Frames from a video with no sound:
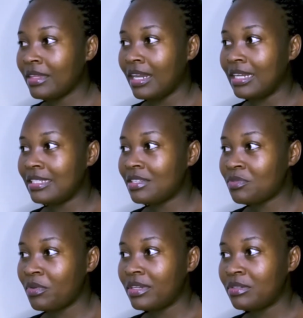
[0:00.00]
I
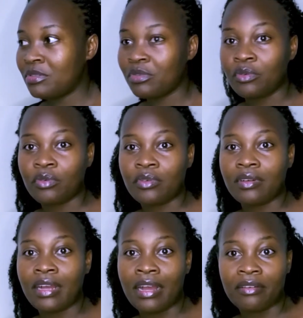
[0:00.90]
just want to
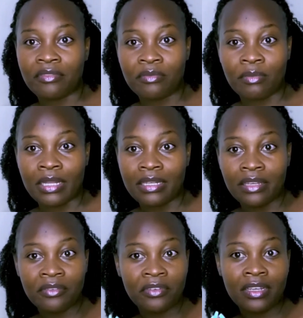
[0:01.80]
have my
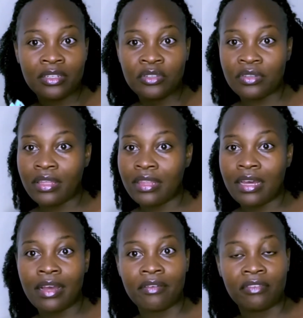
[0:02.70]
life figured together,
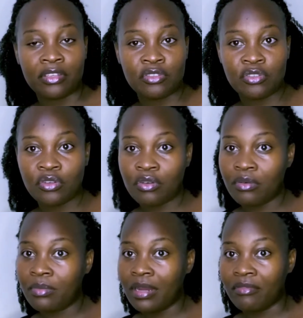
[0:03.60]
have a
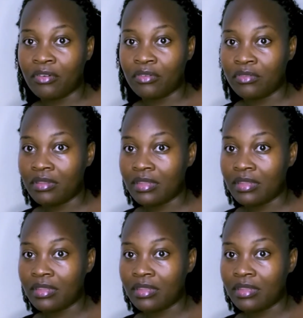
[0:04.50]
job, have a